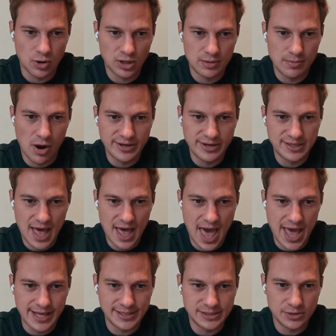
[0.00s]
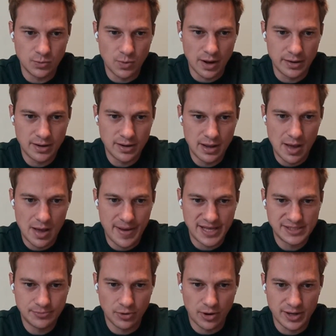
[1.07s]
Kamari 8 to 1,
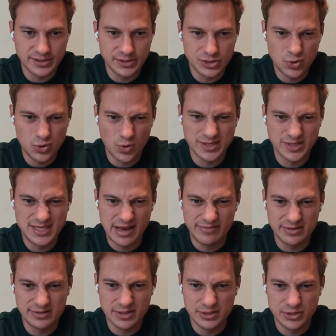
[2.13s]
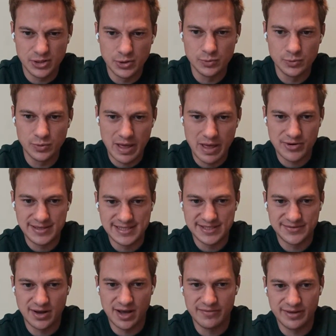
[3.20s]
best price, as short as 7 to 2 with Bet365.